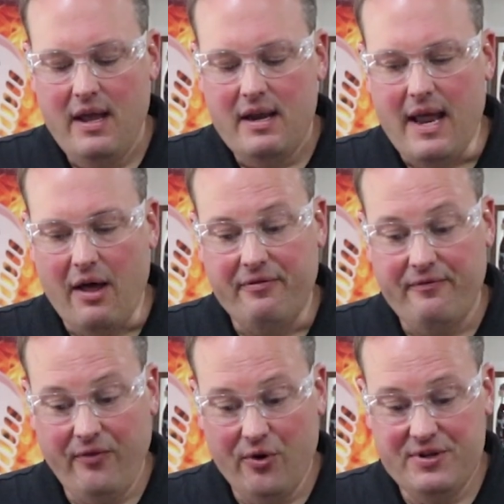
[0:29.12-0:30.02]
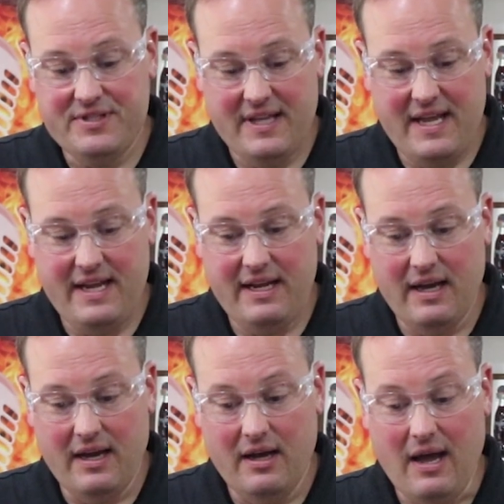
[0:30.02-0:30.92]
Now the first thing
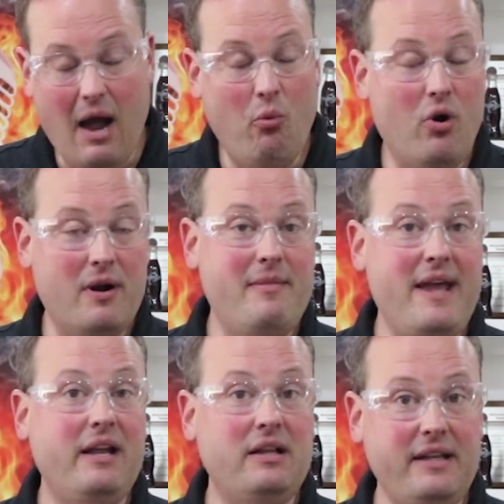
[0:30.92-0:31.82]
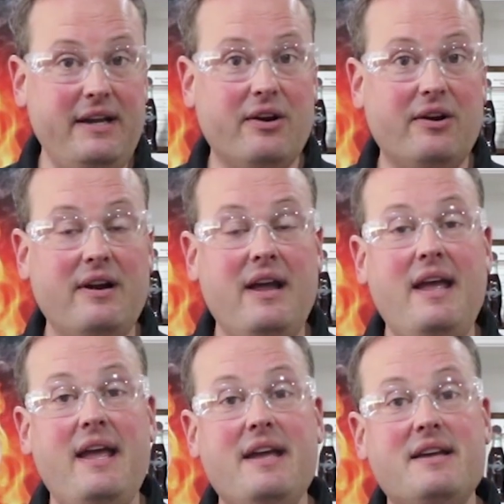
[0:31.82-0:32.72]
I want to make clear
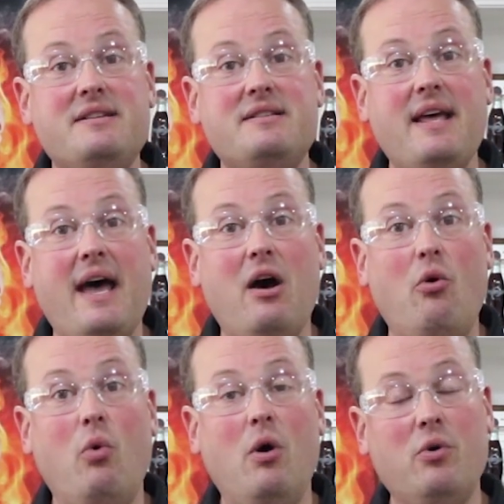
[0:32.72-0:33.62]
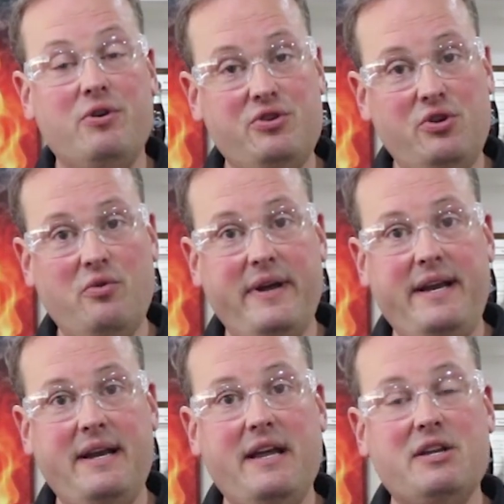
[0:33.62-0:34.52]
is that what we're
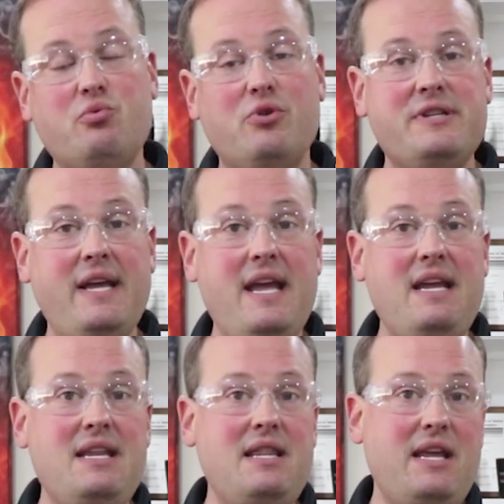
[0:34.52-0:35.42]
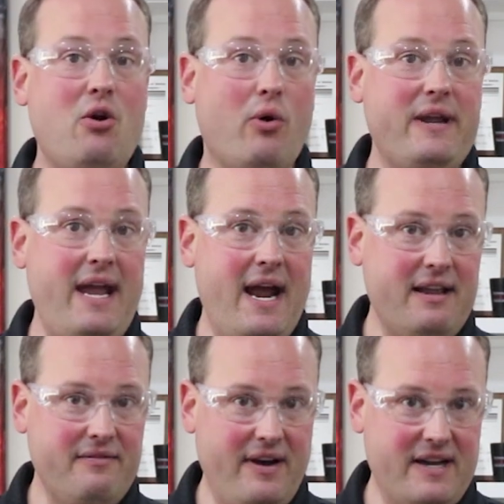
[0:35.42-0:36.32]
doing is we're taking the
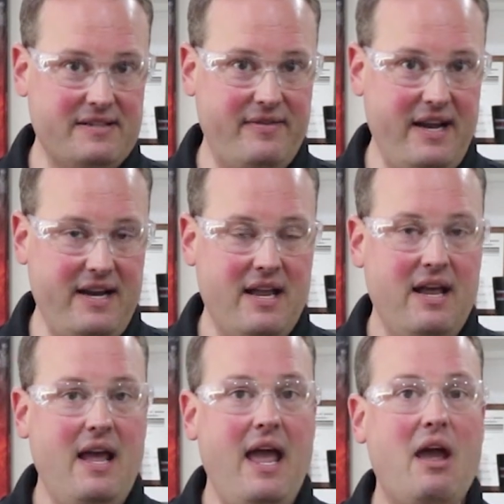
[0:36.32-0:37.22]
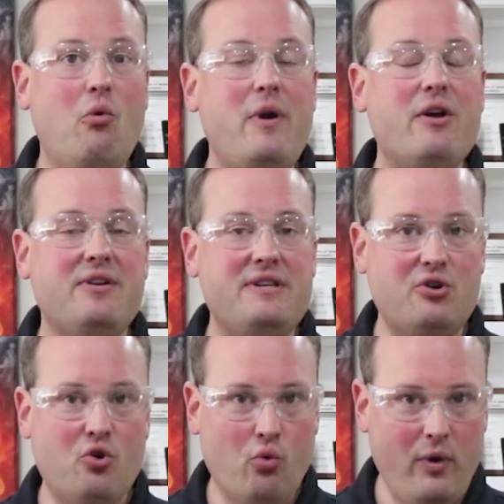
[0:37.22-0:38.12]
organic phosphate and we are
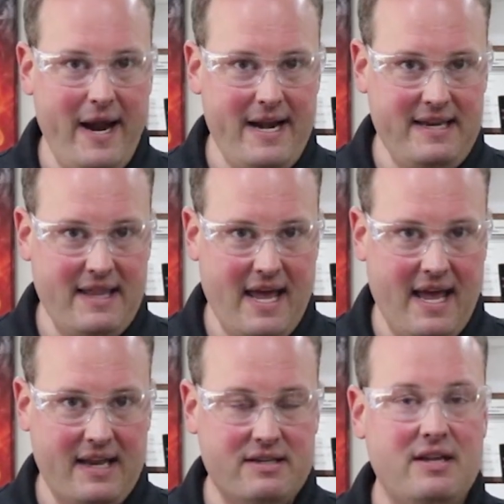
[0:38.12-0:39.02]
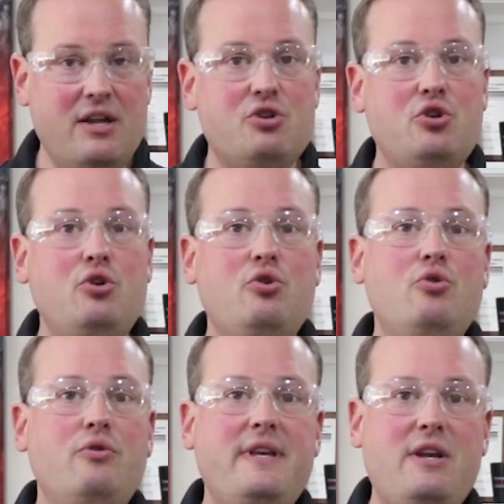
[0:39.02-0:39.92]
degrading that
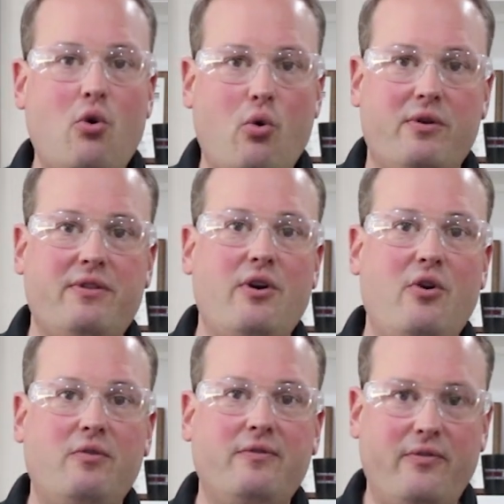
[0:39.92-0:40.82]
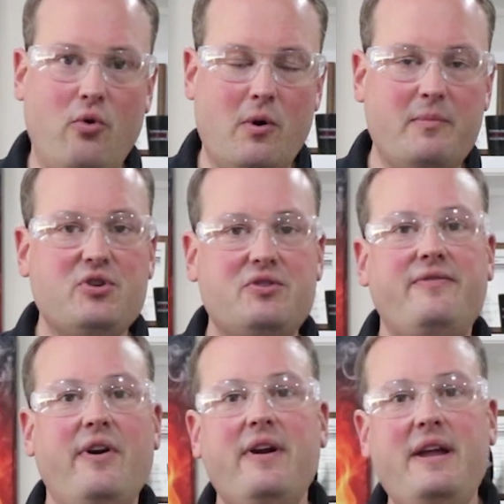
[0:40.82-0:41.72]
to the ortho form. So it's
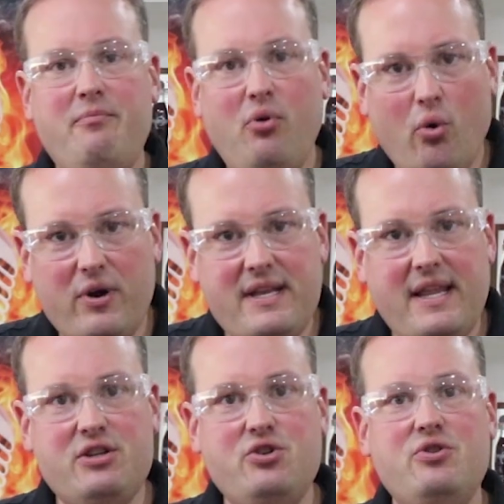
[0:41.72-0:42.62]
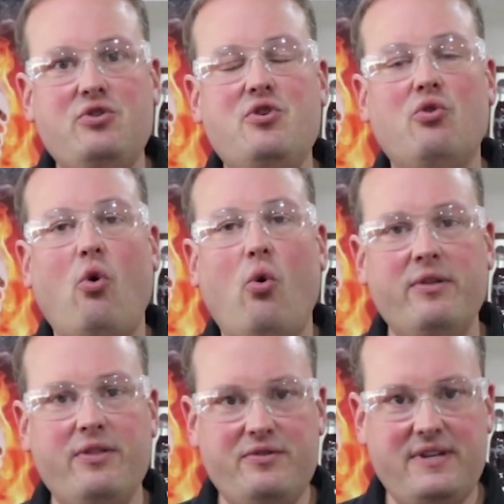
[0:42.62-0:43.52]
very important that you do your
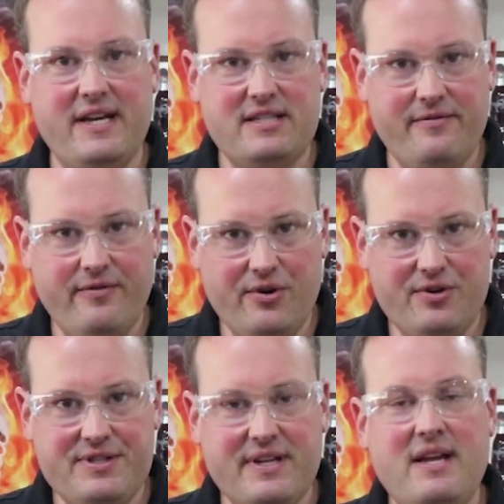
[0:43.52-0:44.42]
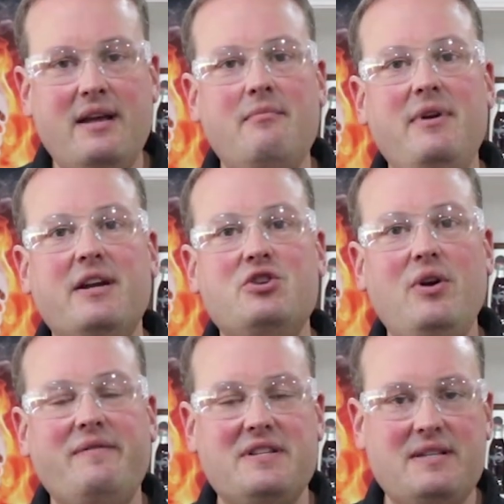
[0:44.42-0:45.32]
ortho test first because you
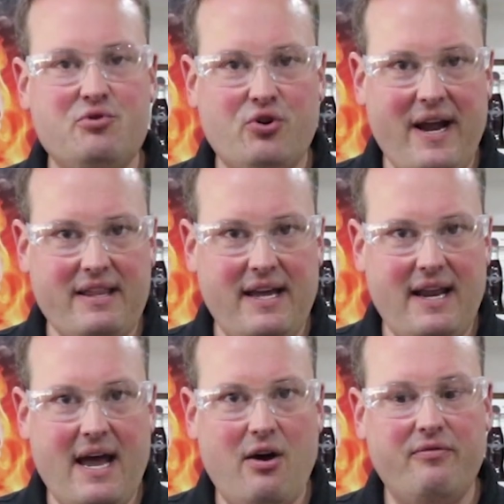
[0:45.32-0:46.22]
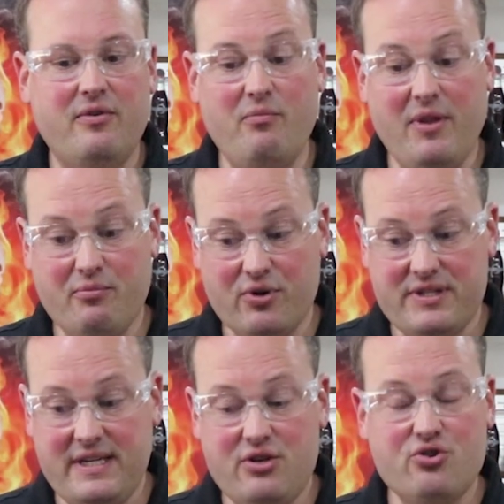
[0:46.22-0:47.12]
have to subtract that out from the
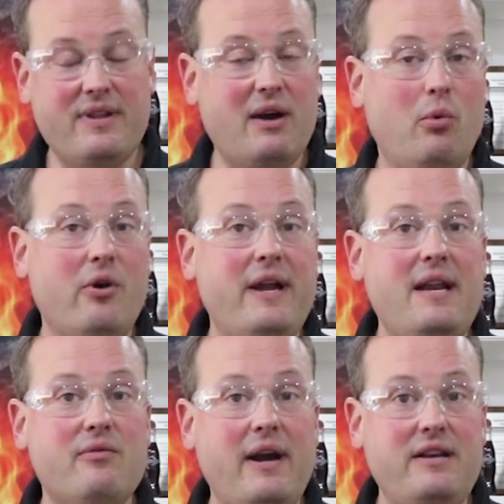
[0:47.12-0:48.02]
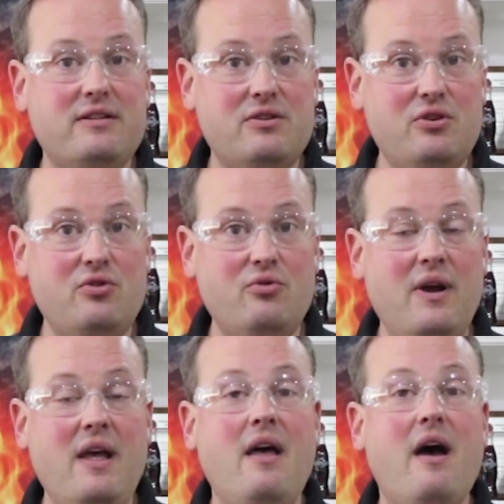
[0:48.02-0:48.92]
procedure that we're getting ready to do.
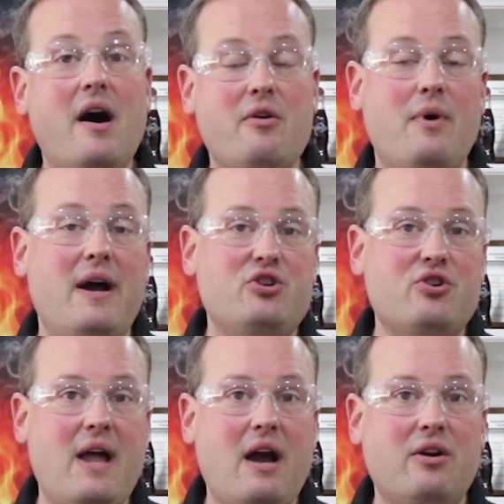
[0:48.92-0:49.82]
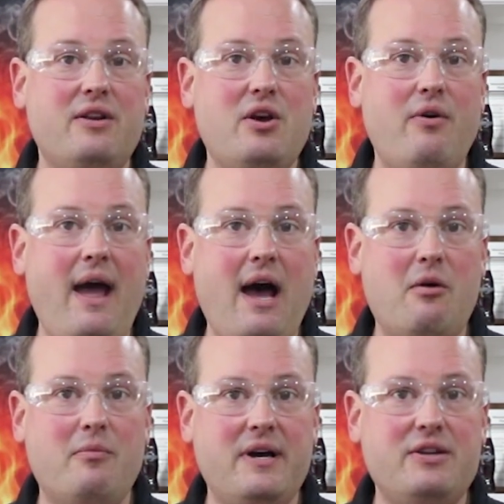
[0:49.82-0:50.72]
Otherwise, you're not going to know
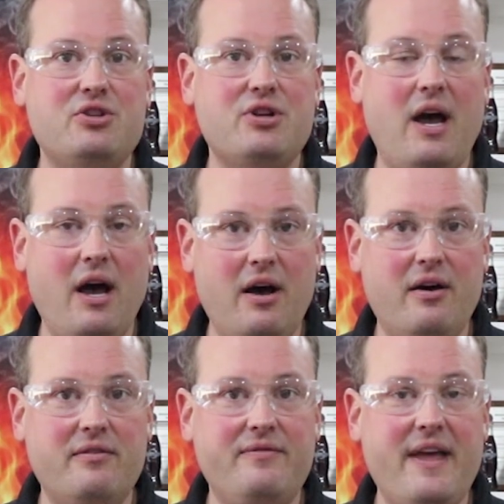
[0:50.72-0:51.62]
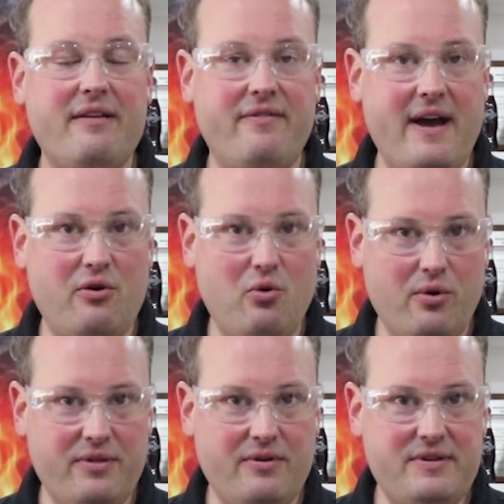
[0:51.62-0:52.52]
how much of that final
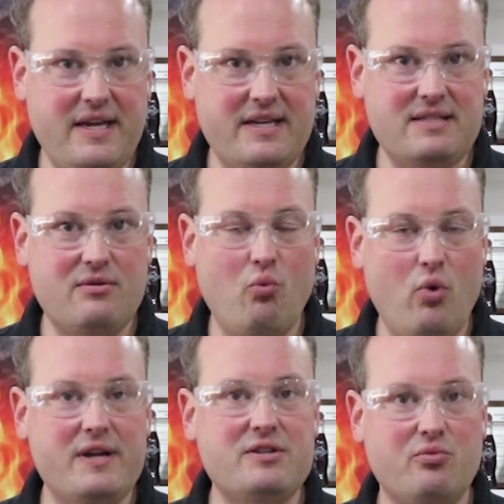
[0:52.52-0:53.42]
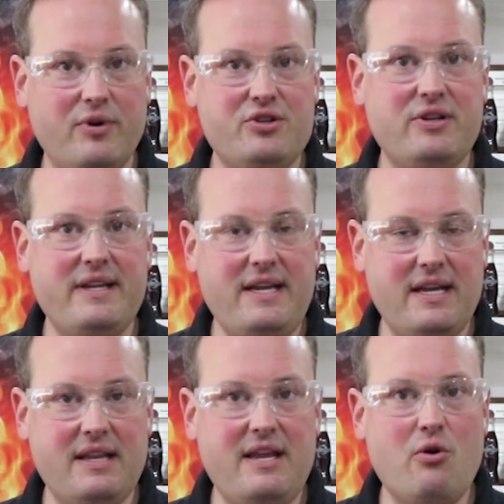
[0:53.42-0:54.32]
ortho test was originally
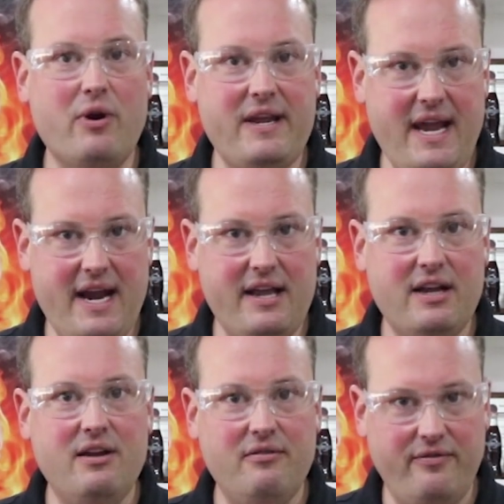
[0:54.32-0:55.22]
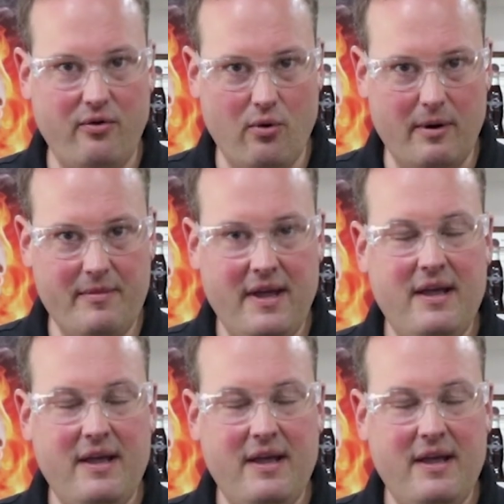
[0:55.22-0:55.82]
in the organic form.